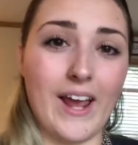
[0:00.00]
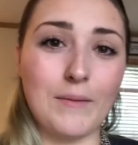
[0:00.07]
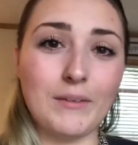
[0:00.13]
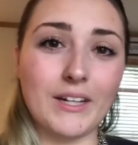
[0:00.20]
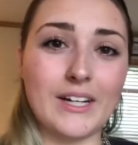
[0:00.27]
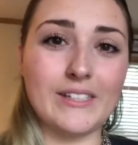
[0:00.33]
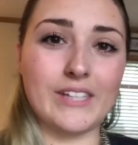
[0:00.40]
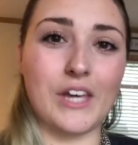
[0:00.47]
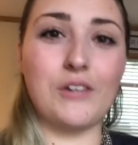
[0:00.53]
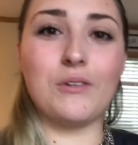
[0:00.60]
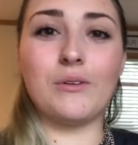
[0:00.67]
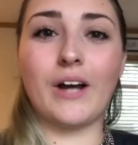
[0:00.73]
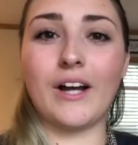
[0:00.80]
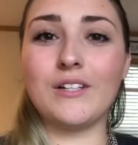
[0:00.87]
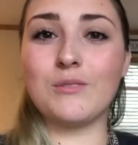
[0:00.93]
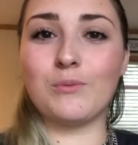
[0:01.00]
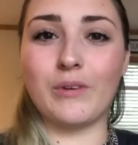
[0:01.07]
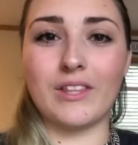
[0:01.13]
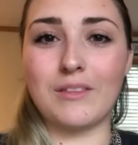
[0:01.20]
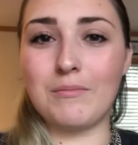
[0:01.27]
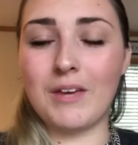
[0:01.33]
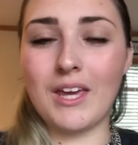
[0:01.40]
I'm gonna take you guys
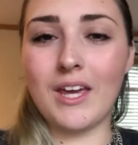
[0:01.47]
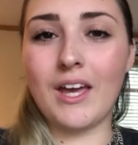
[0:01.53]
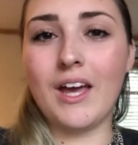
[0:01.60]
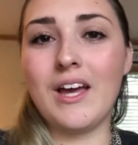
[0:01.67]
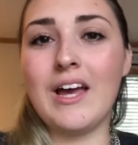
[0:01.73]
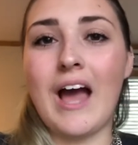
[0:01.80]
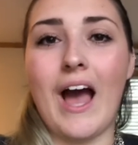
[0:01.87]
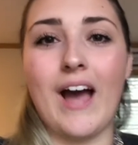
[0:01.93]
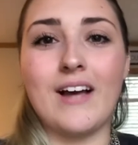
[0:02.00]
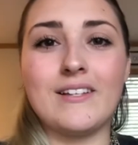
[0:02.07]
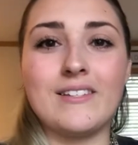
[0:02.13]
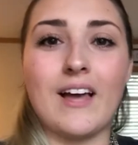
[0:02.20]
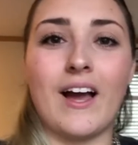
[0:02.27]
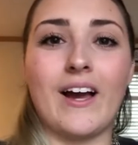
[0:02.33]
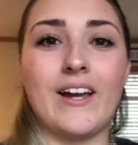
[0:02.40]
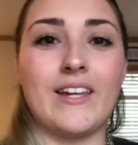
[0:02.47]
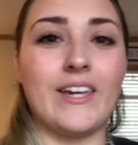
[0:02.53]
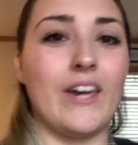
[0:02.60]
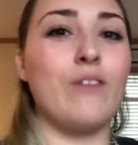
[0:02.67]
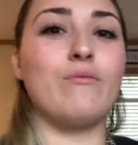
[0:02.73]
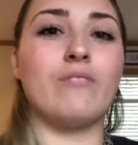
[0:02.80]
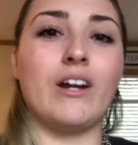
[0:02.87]
with me as I
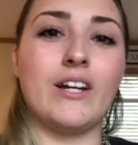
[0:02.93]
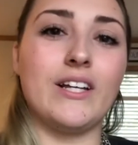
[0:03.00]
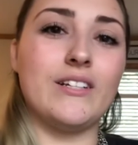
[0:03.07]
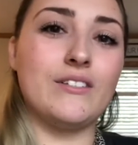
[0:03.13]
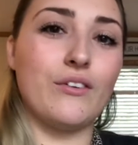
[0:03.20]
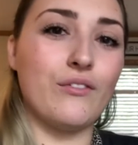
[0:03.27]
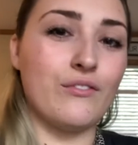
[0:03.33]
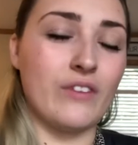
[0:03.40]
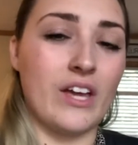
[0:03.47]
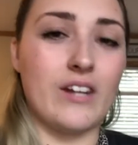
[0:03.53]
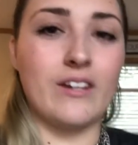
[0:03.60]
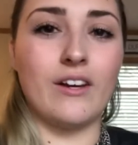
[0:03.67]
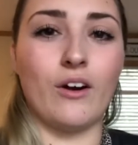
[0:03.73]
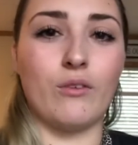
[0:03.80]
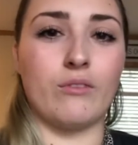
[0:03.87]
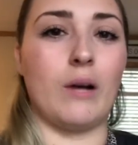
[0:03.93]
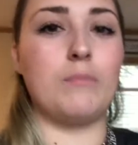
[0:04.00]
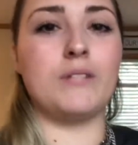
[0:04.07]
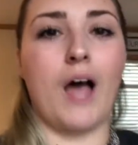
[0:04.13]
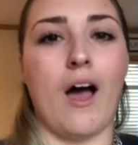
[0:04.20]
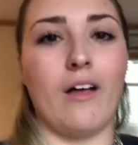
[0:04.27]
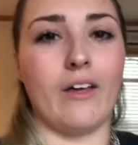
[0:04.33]
get ready to vend a
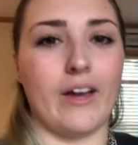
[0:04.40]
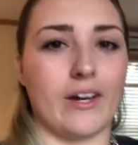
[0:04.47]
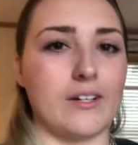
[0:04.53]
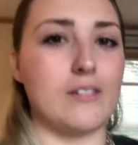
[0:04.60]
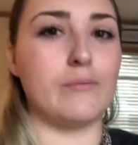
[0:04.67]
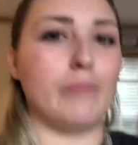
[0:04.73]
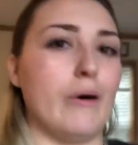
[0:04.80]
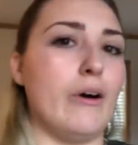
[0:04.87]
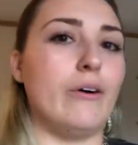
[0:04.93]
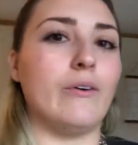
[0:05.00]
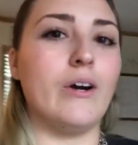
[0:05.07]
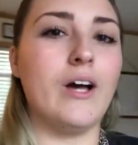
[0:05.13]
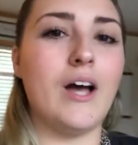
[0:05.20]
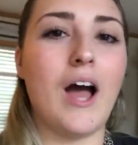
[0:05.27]
Reptile Expo.